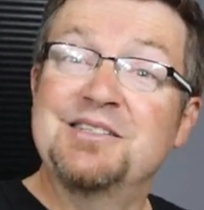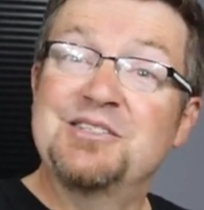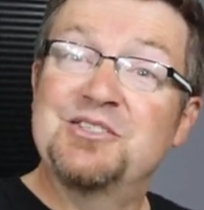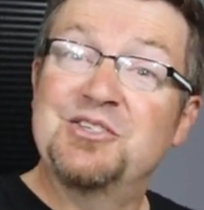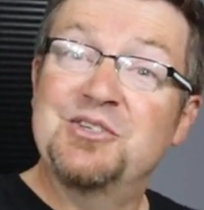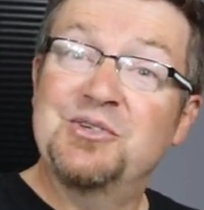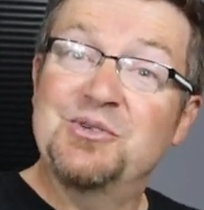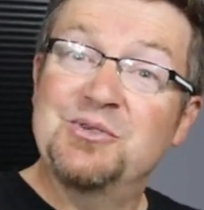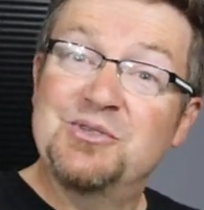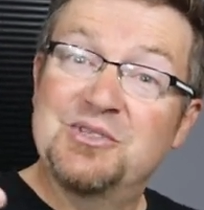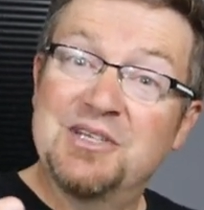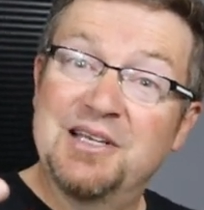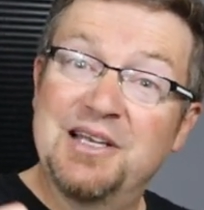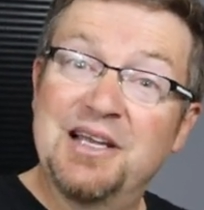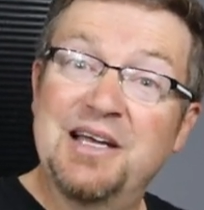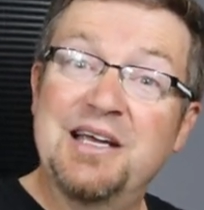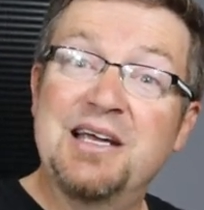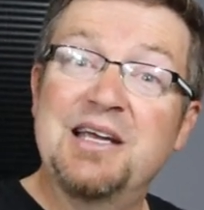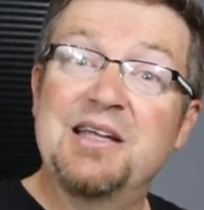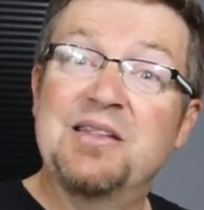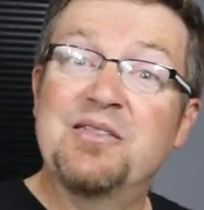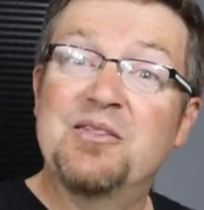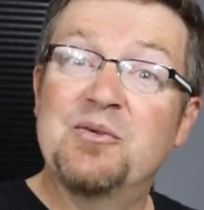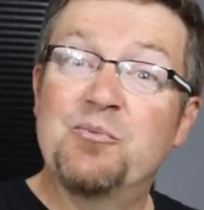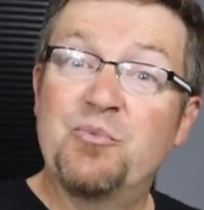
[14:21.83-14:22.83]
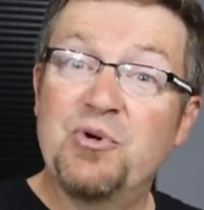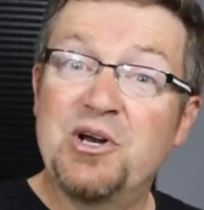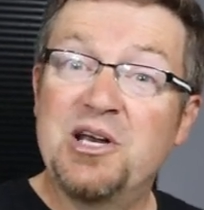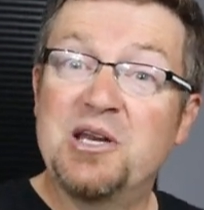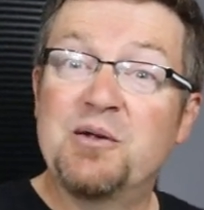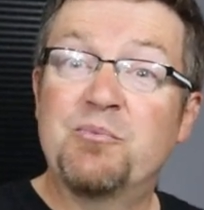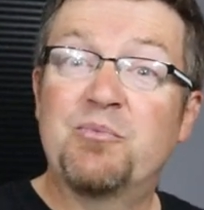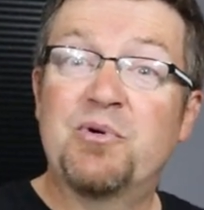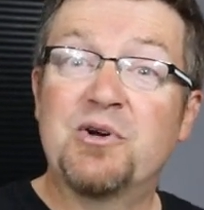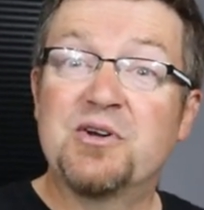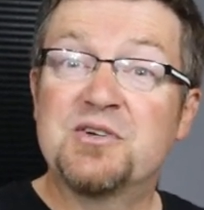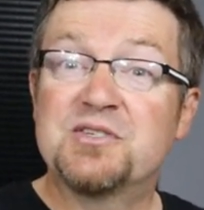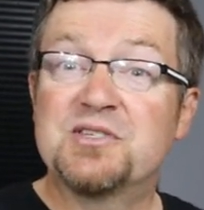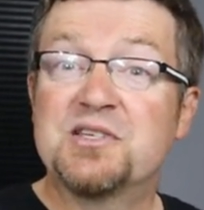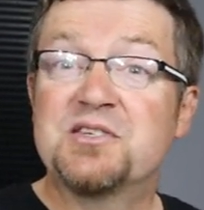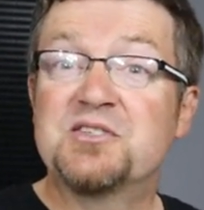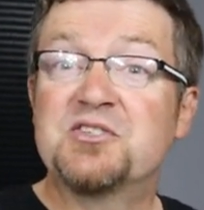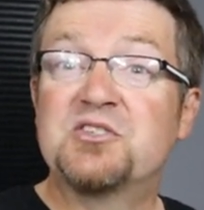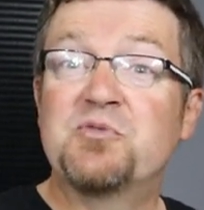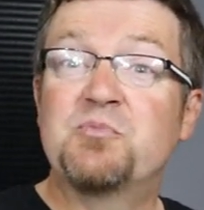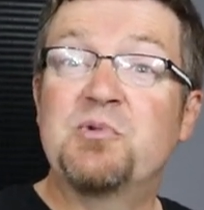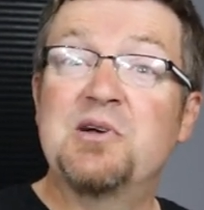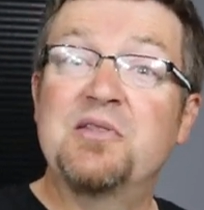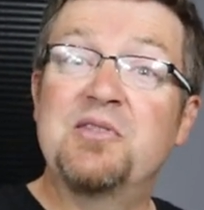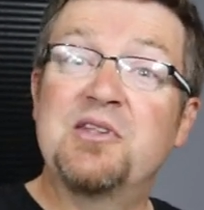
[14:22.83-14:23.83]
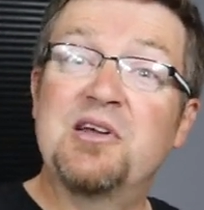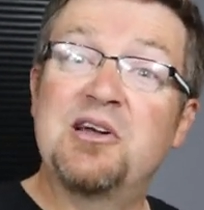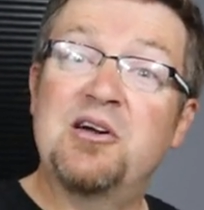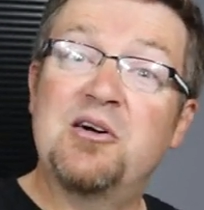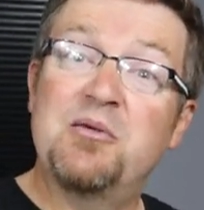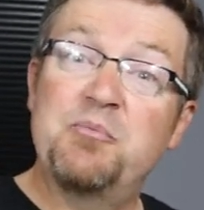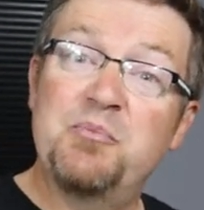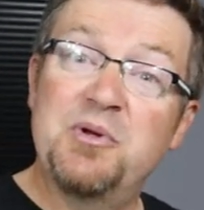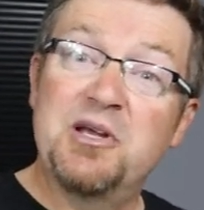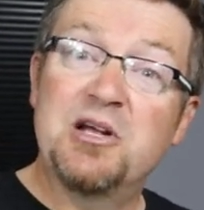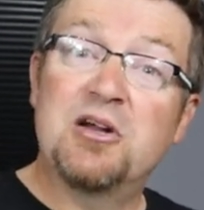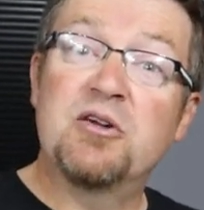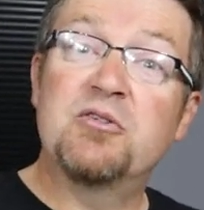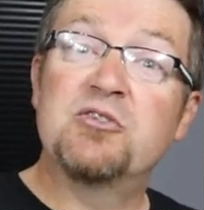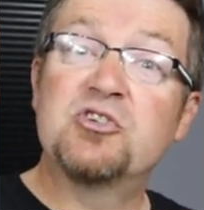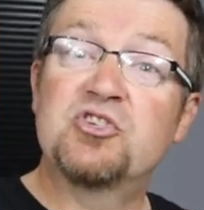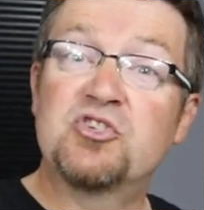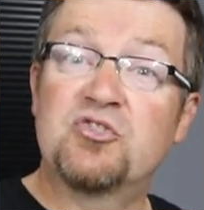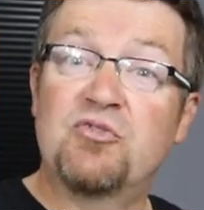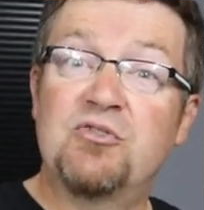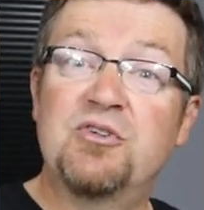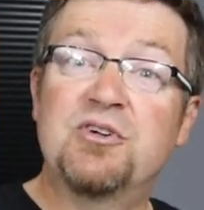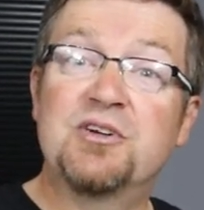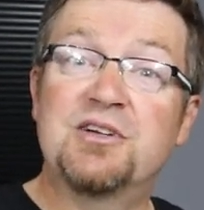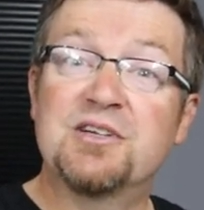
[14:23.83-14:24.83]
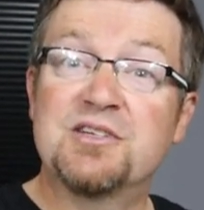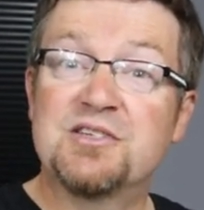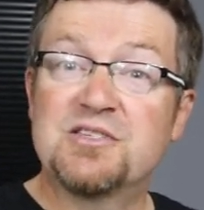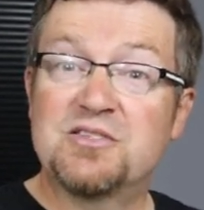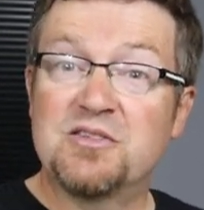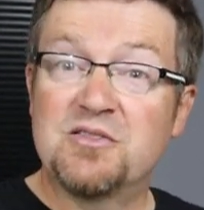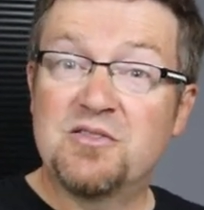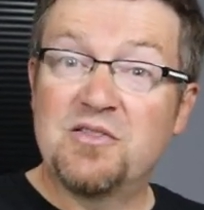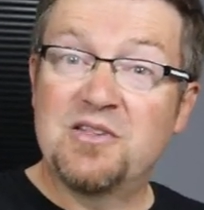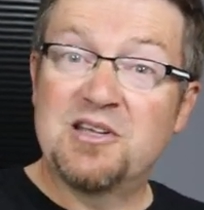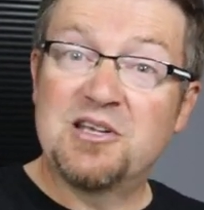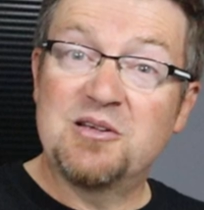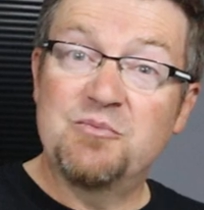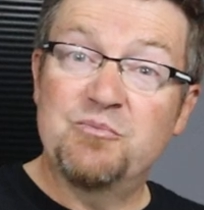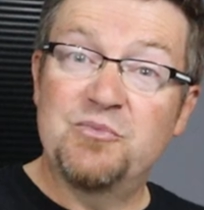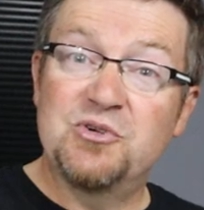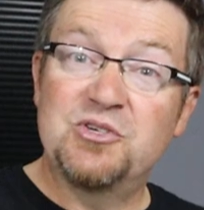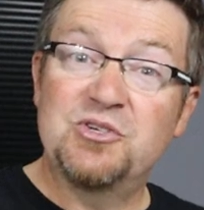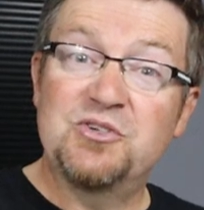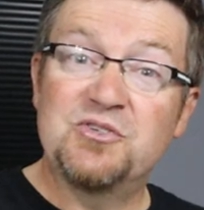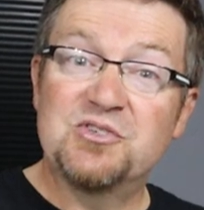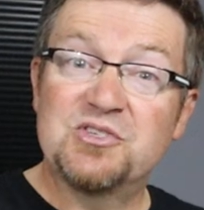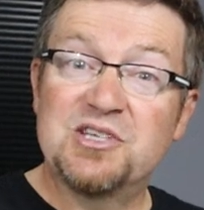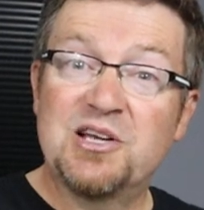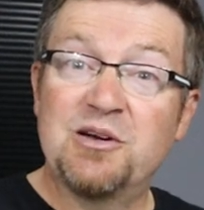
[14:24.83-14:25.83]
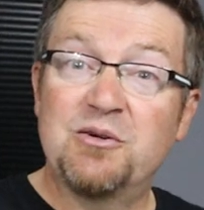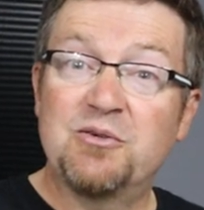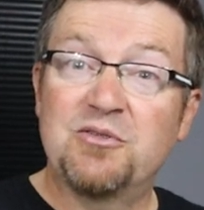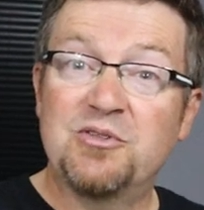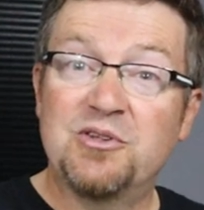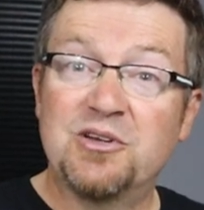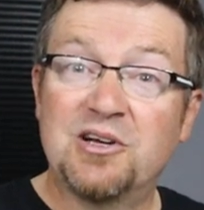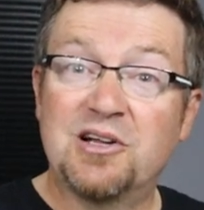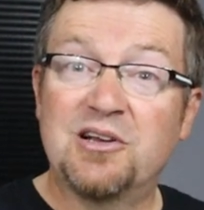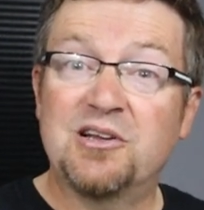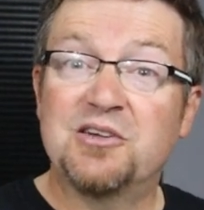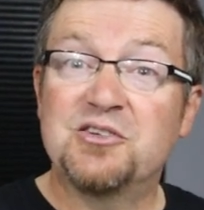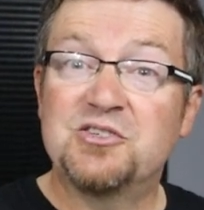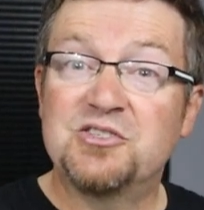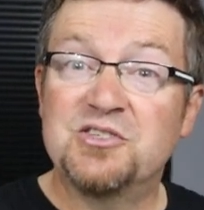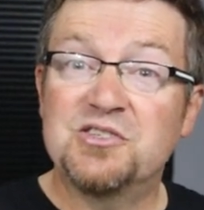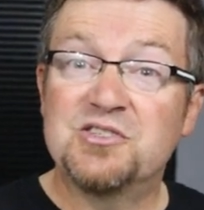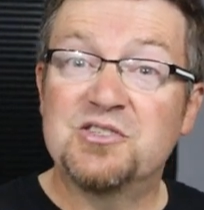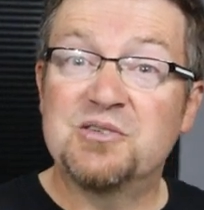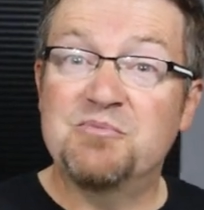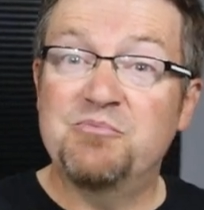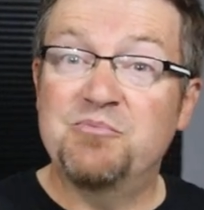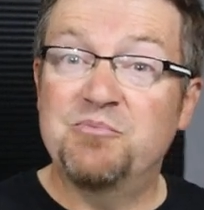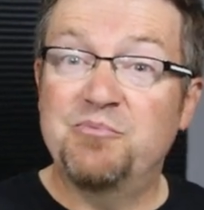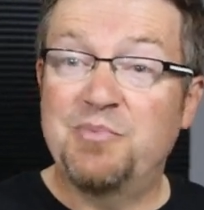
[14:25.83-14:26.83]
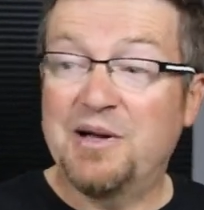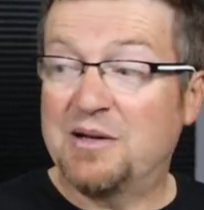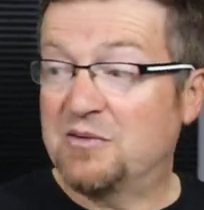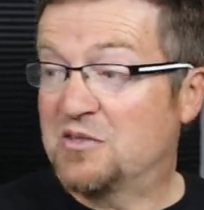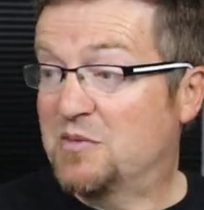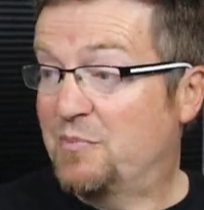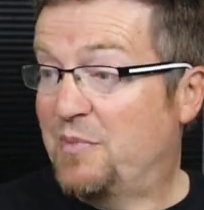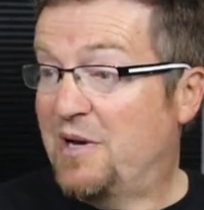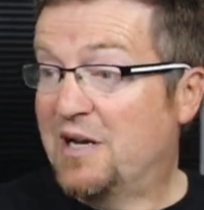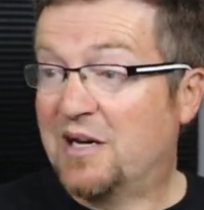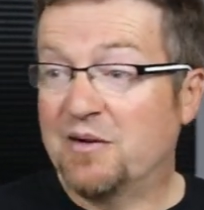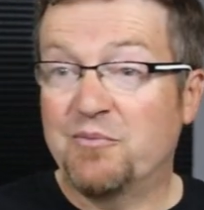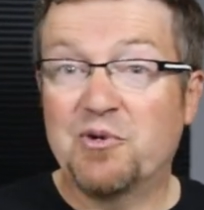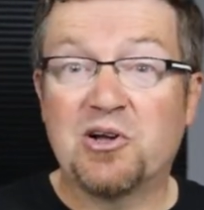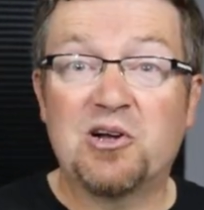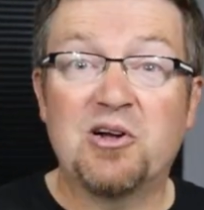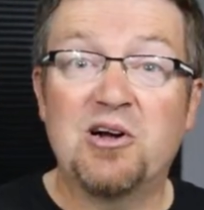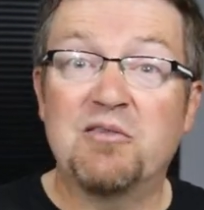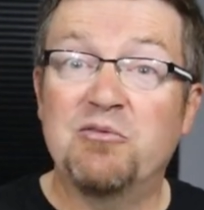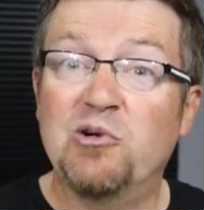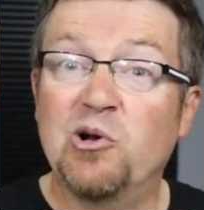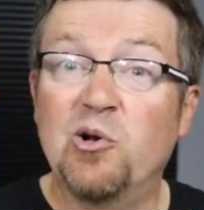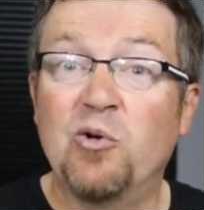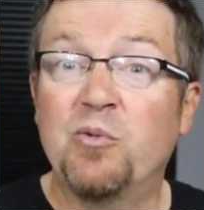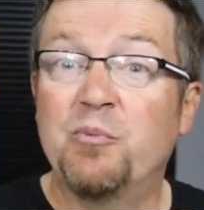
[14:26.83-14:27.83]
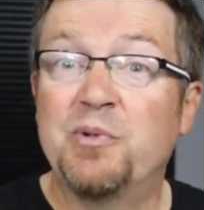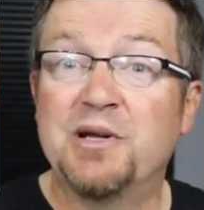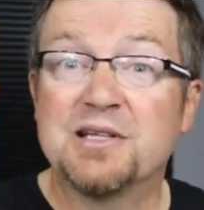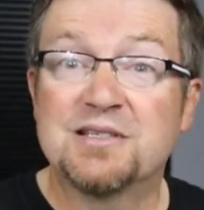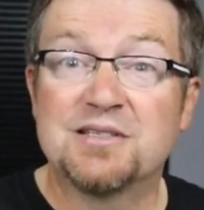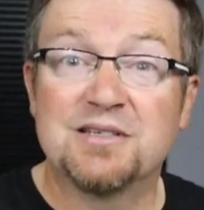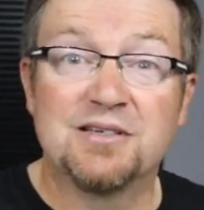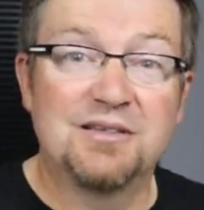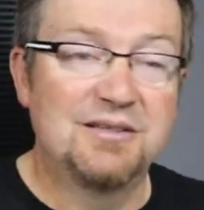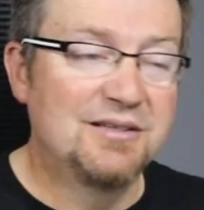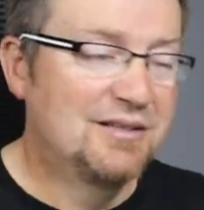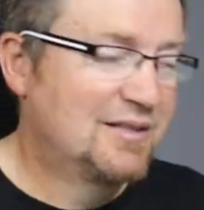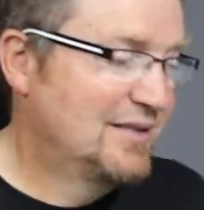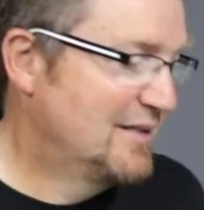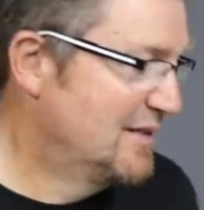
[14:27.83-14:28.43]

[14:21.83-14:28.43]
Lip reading: to delay the breeding process to when they are bigger and stronger so that they can produce healthier clutches and bounce back and recover a lot better.